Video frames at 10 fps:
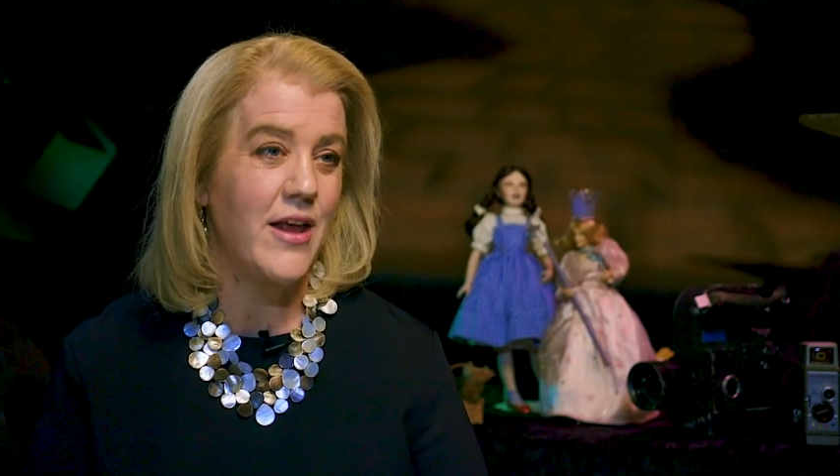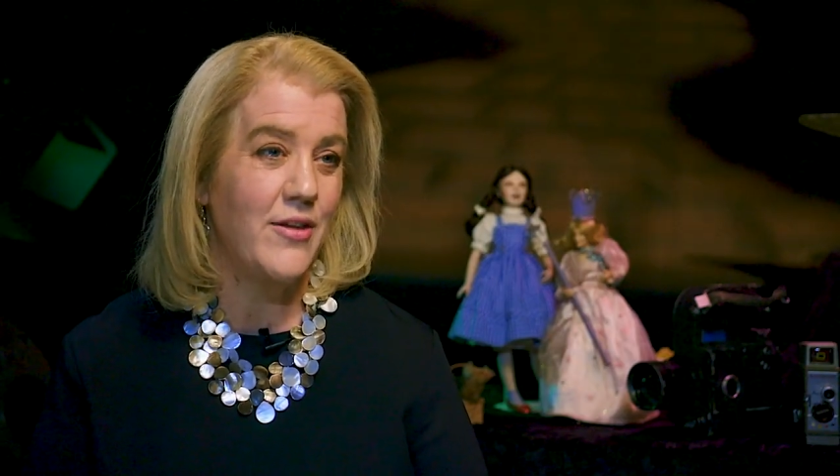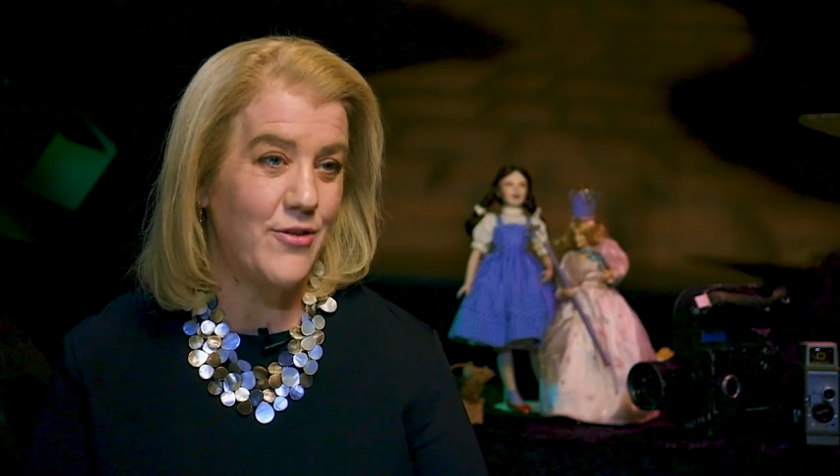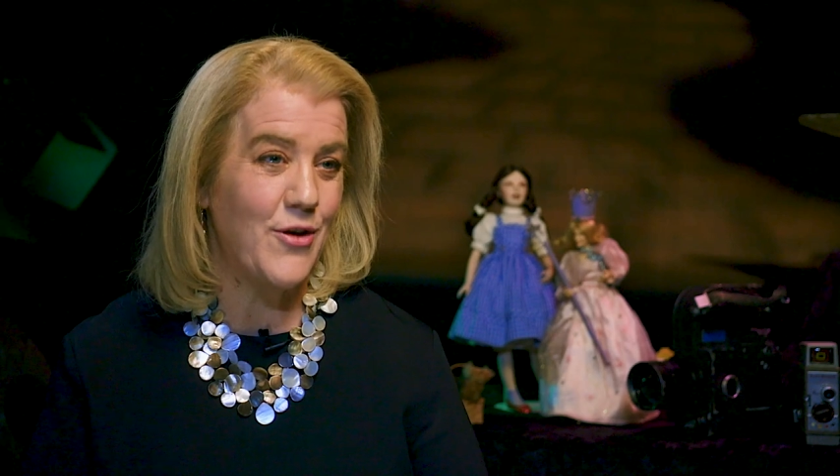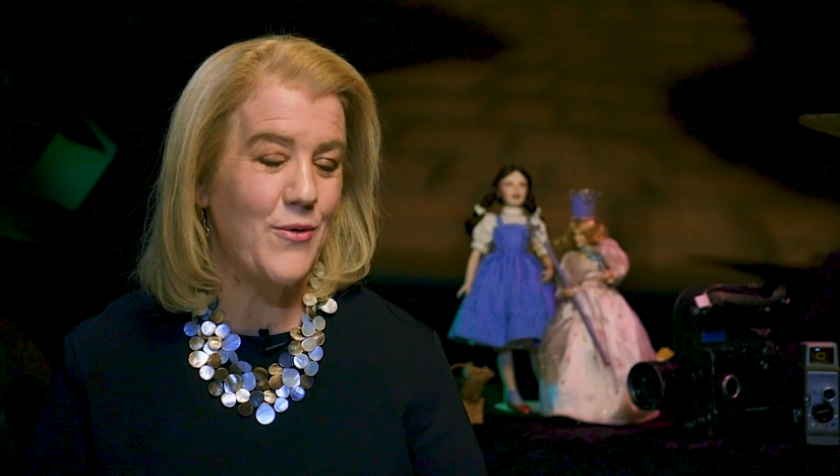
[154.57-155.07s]

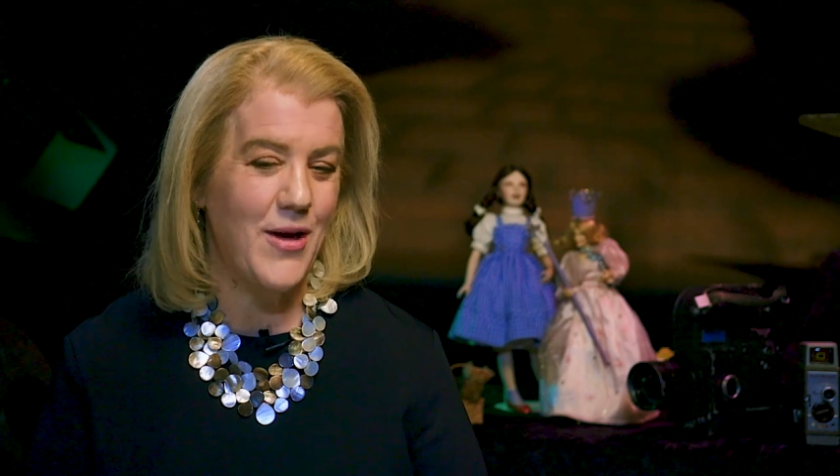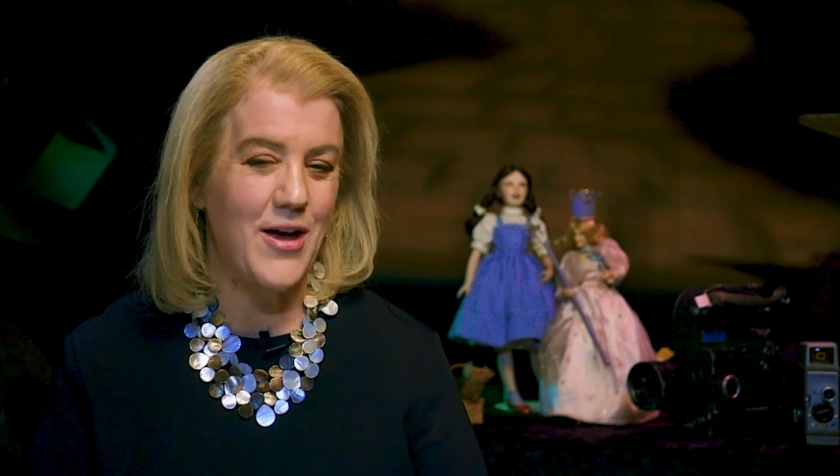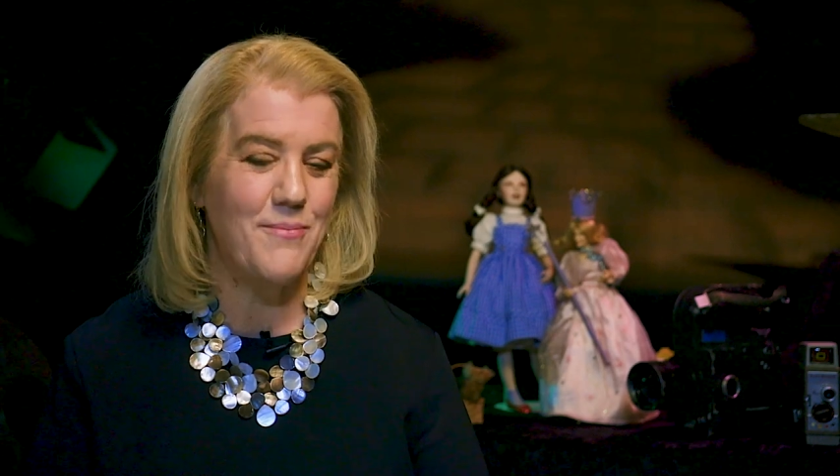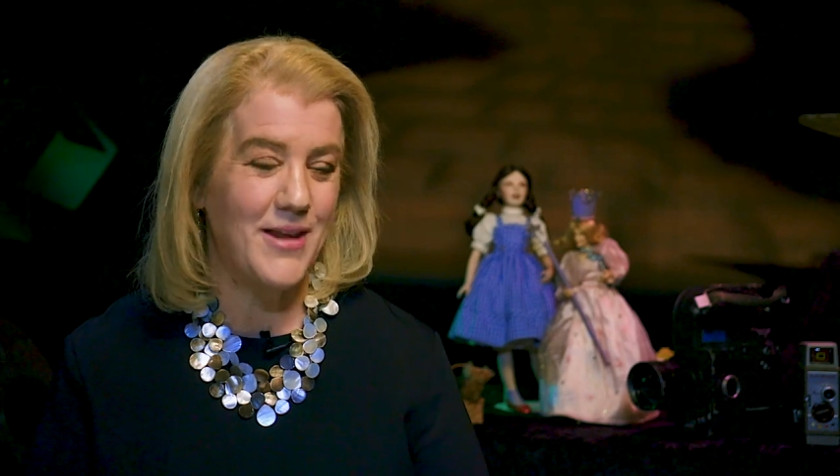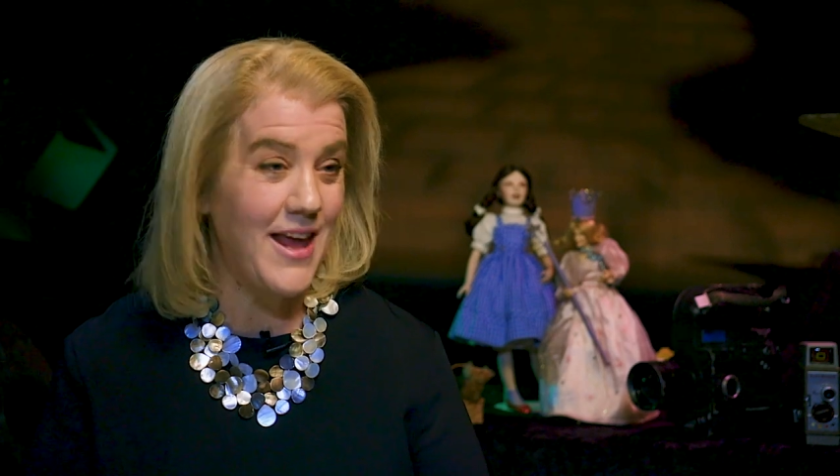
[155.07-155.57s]
So
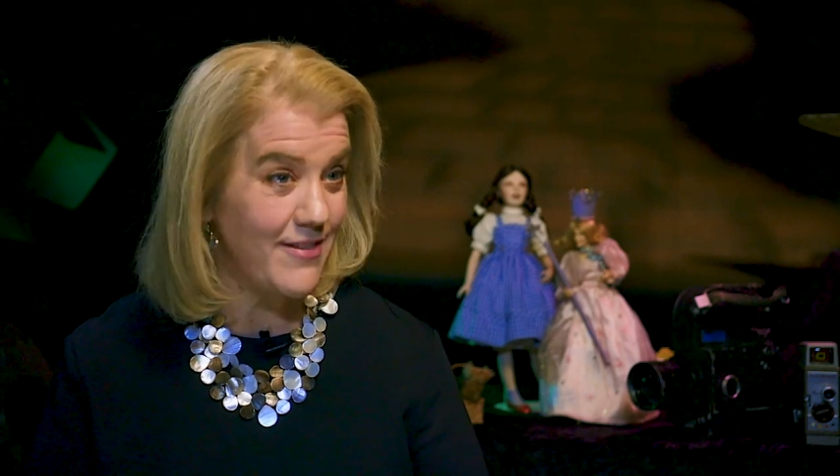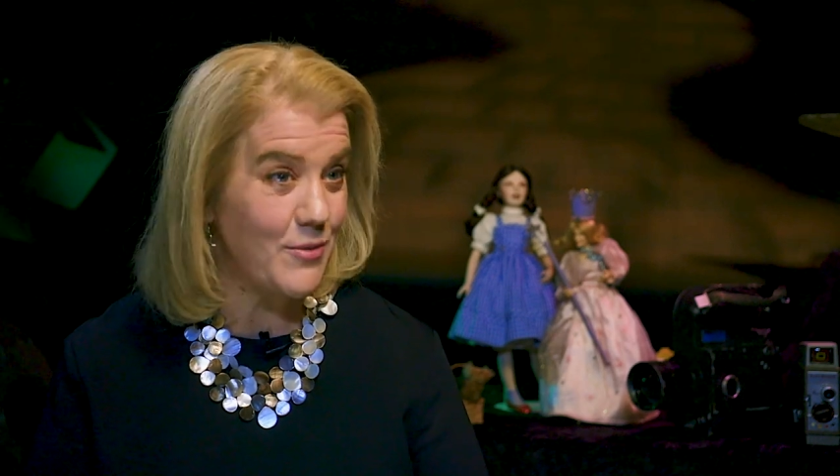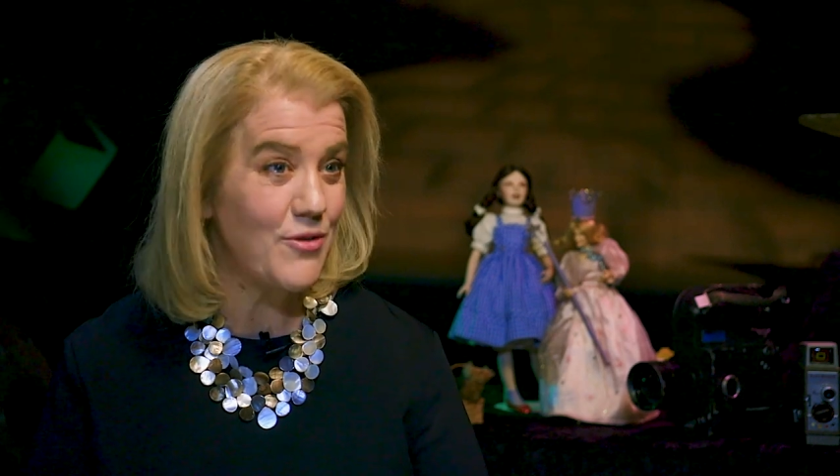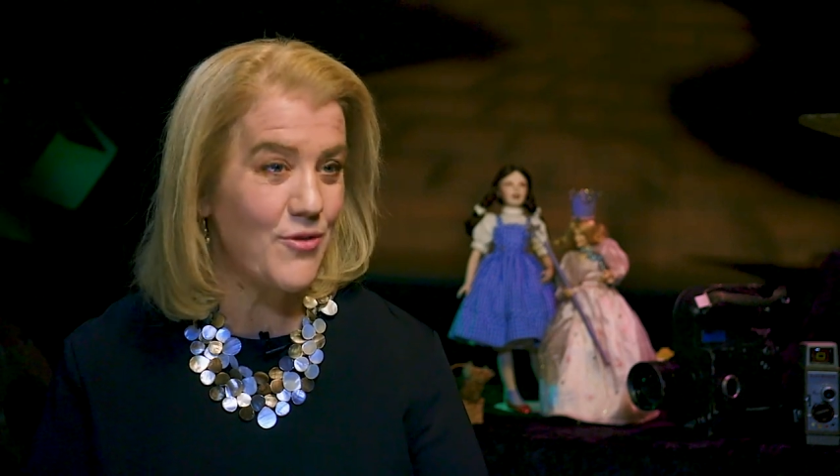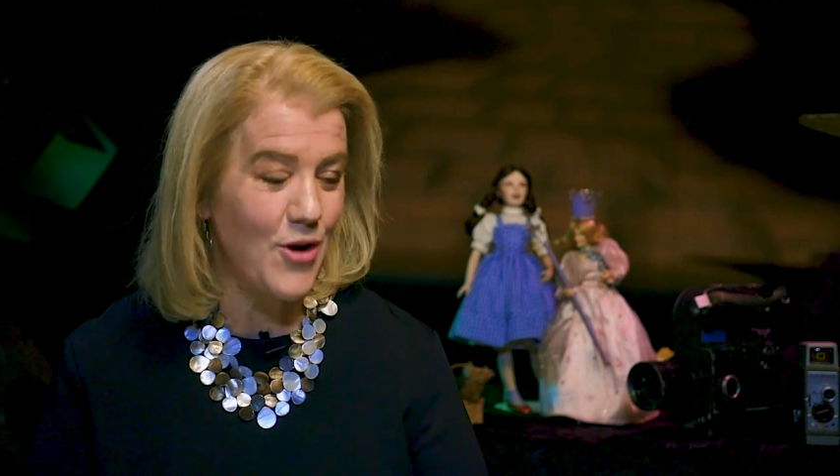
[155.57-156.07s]
um, yes,
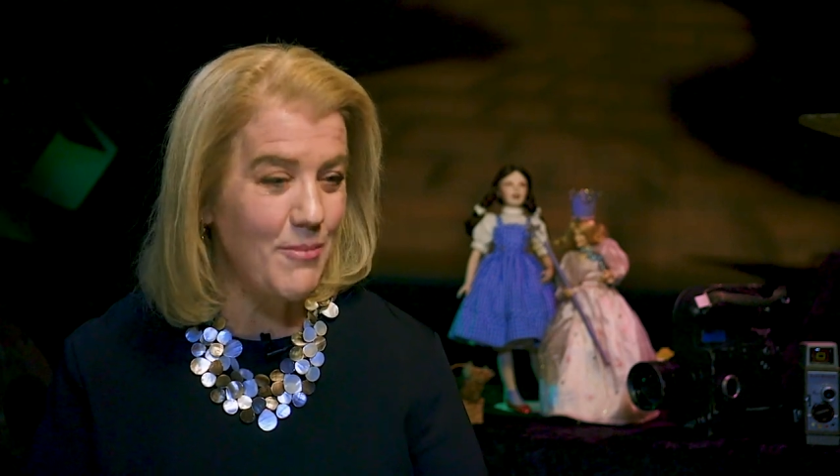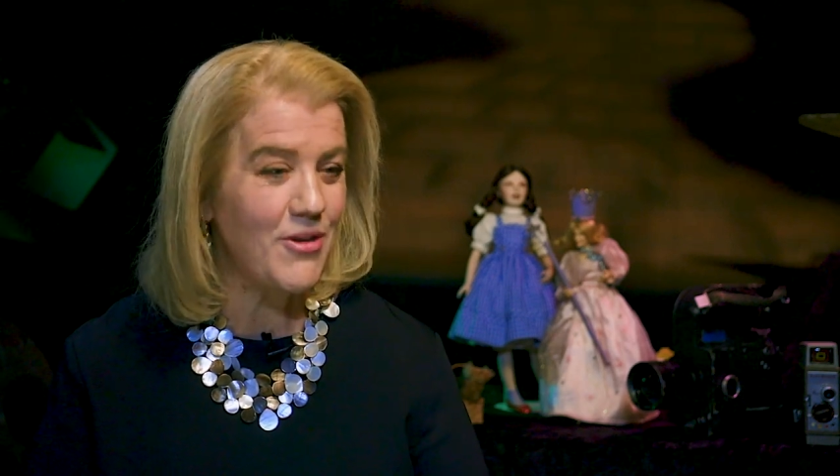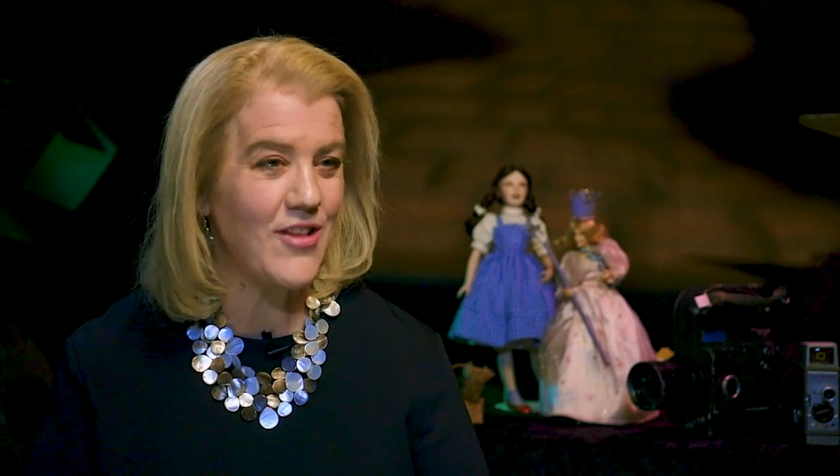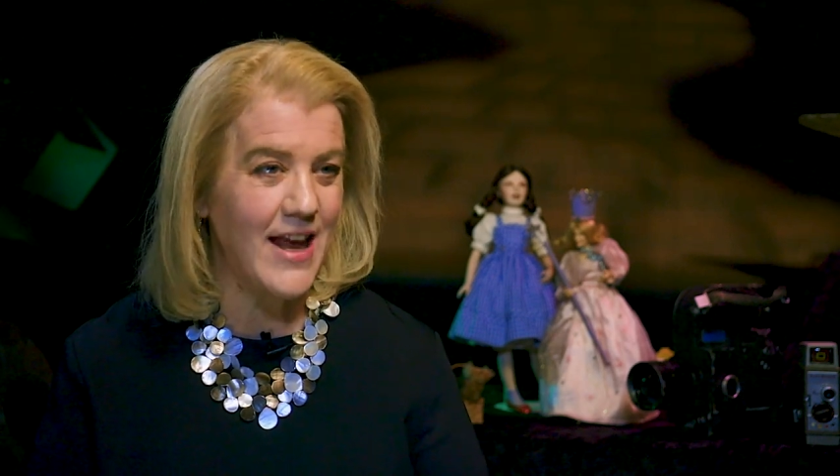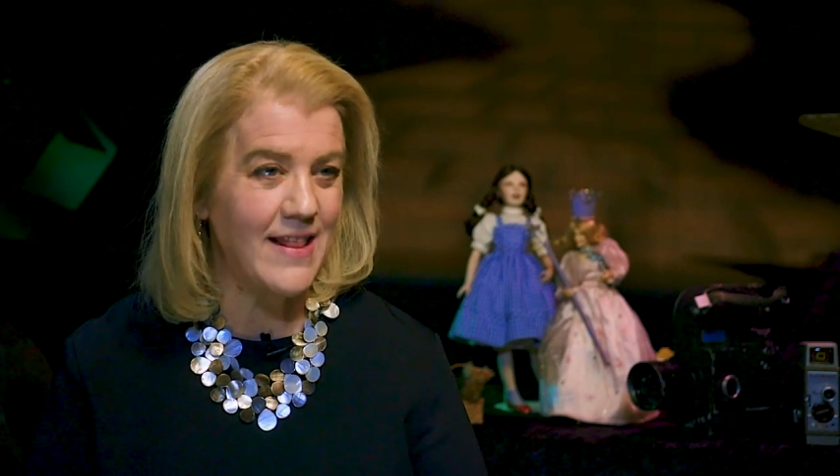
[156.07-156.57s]
it was very
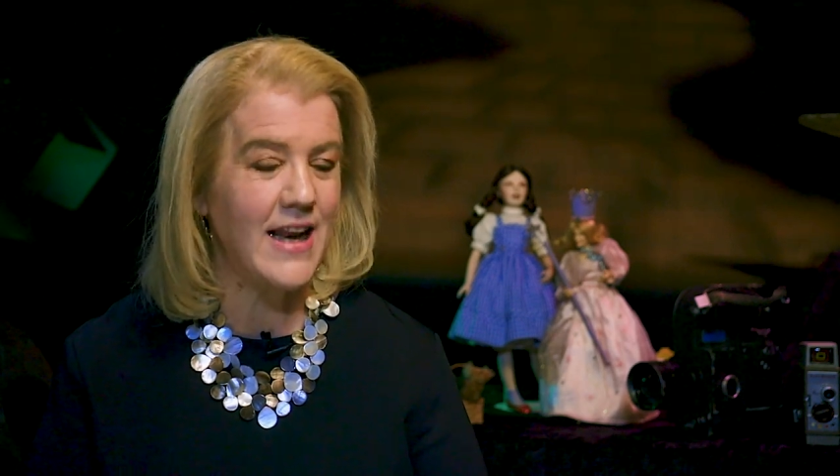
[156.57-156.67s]
much like